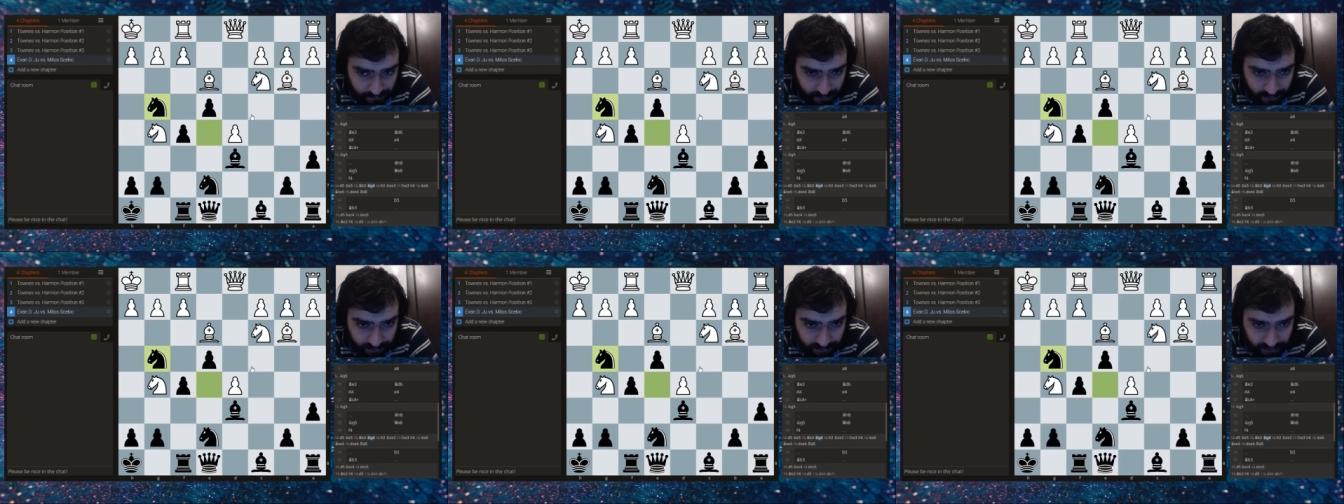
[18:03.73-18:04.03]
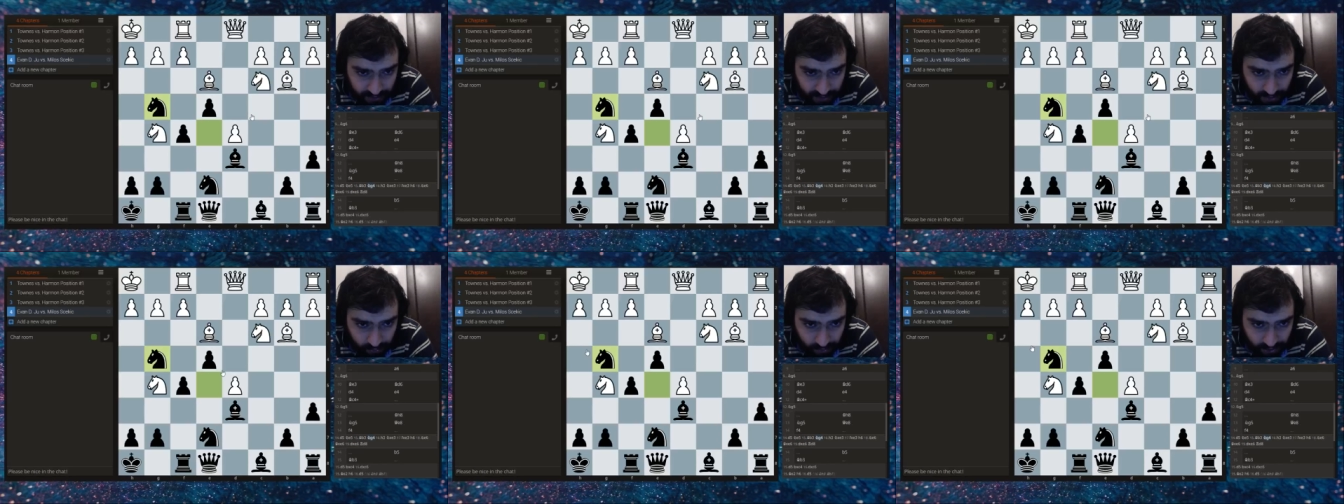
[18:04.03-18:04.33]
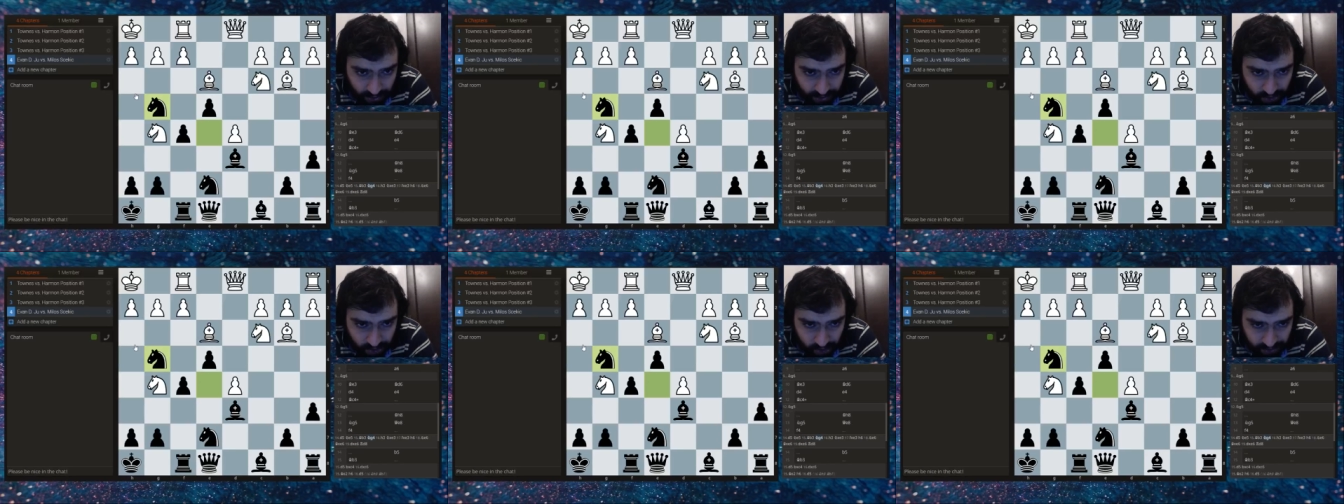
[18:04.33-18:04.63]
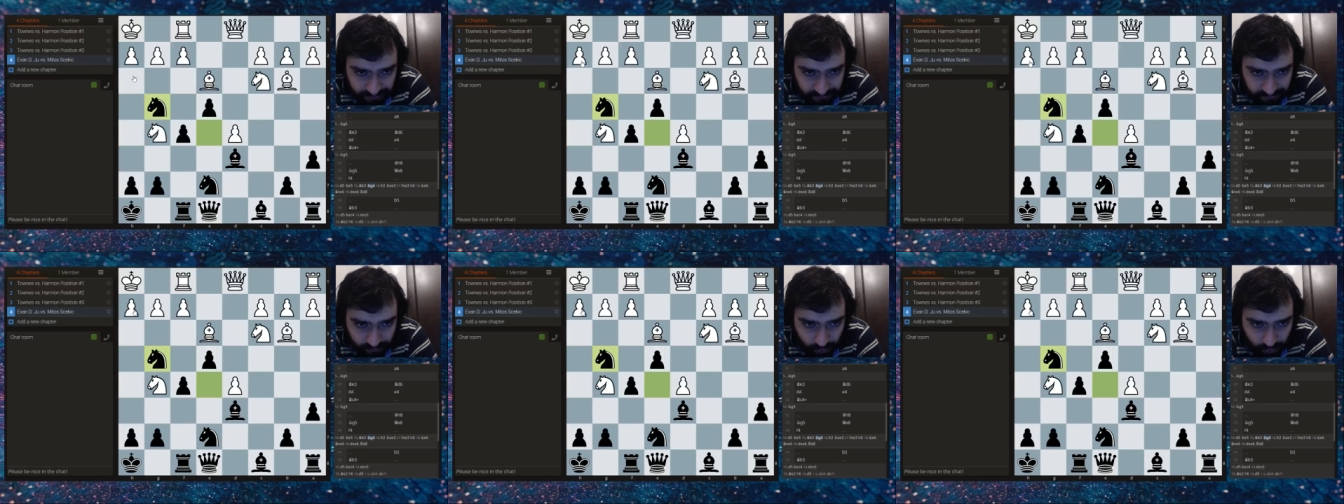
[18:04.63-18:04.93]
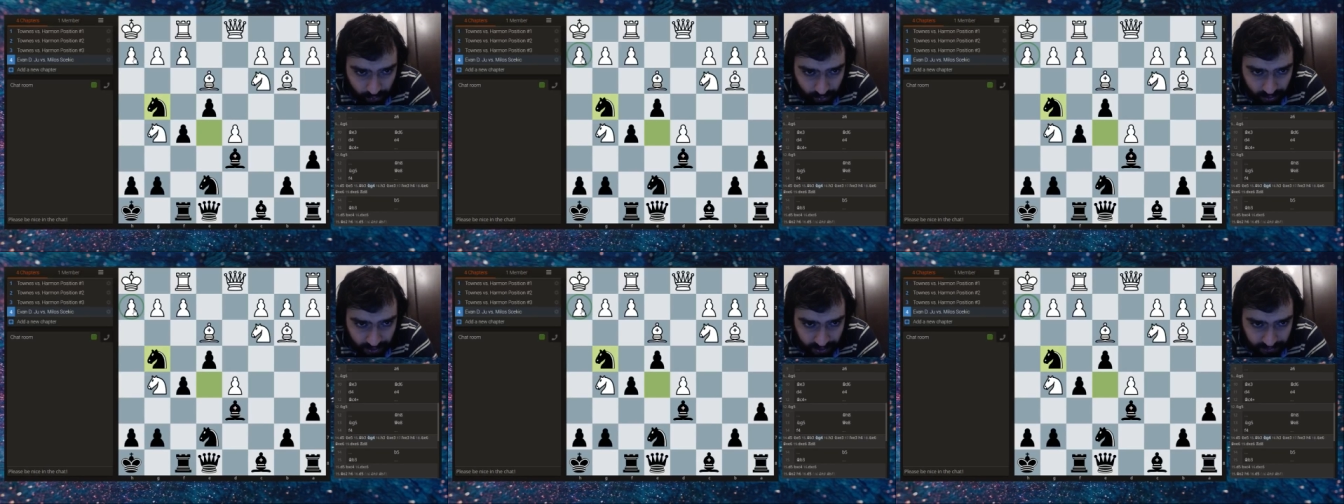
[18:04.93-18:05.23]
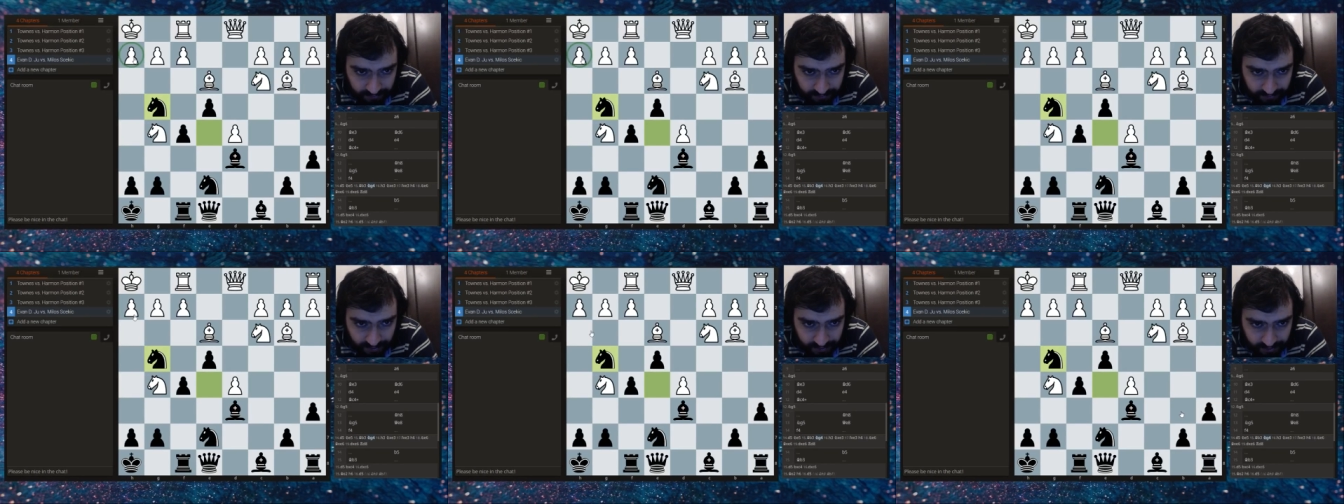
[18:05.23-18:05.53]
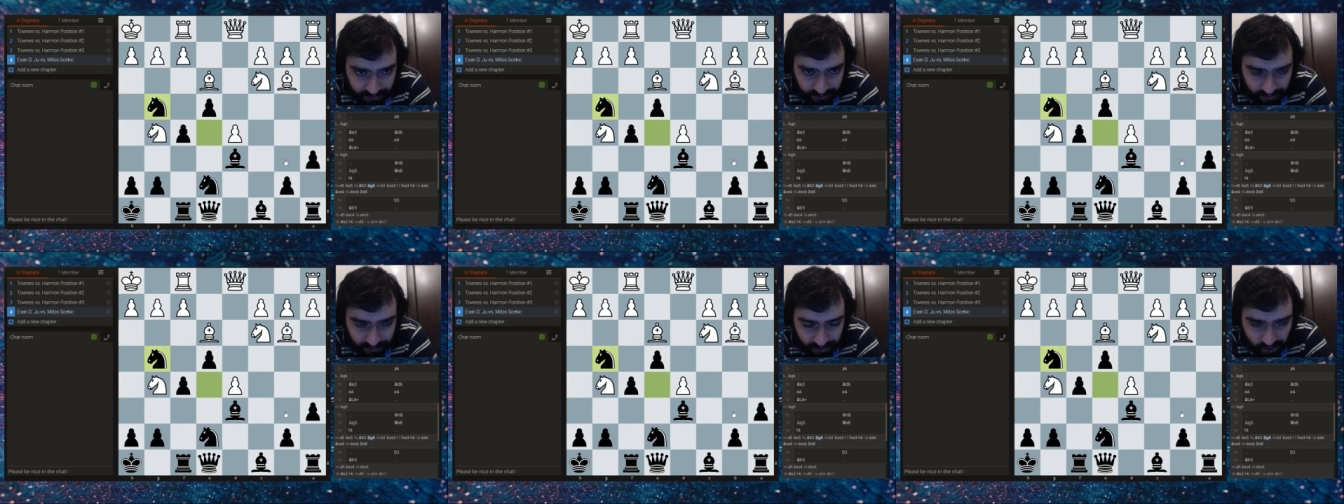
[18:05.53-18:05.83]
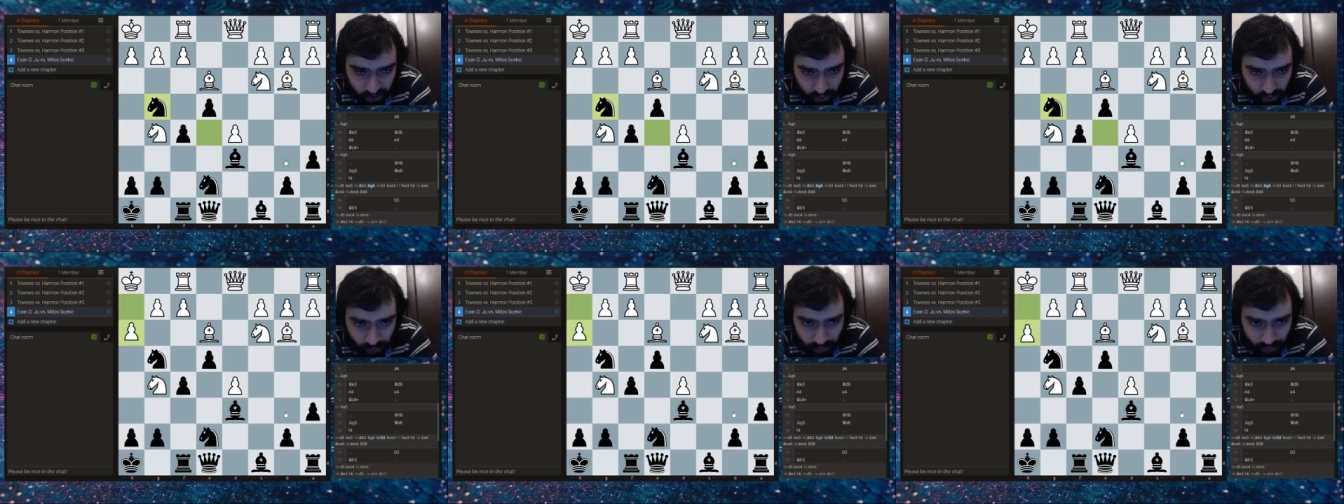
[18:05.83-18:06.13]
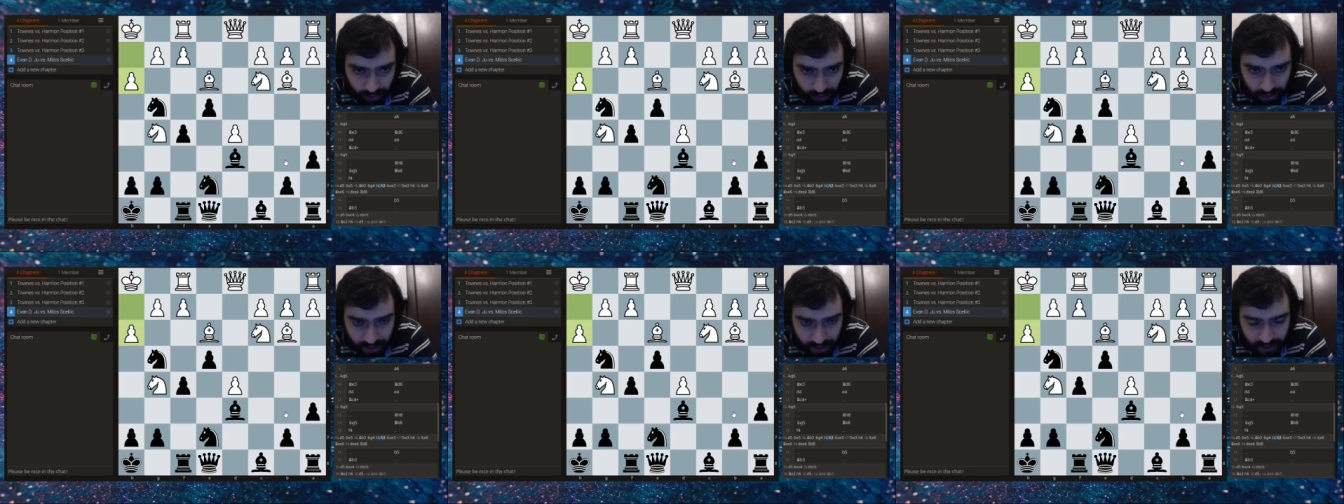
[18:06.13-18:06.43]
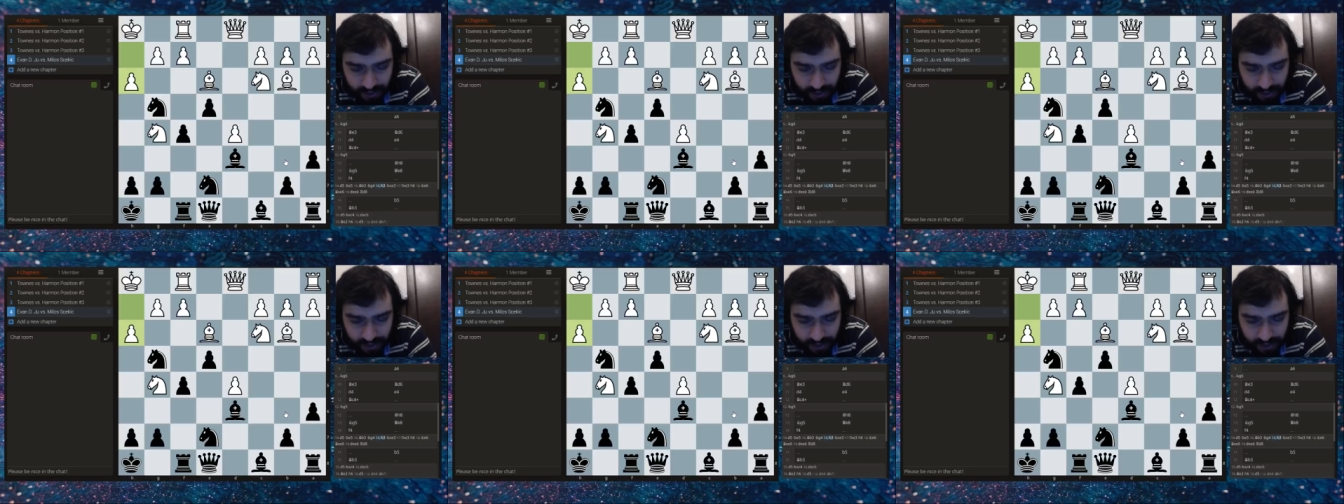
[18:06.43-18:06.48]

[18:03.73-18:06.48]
and now knight g4 attacking h2.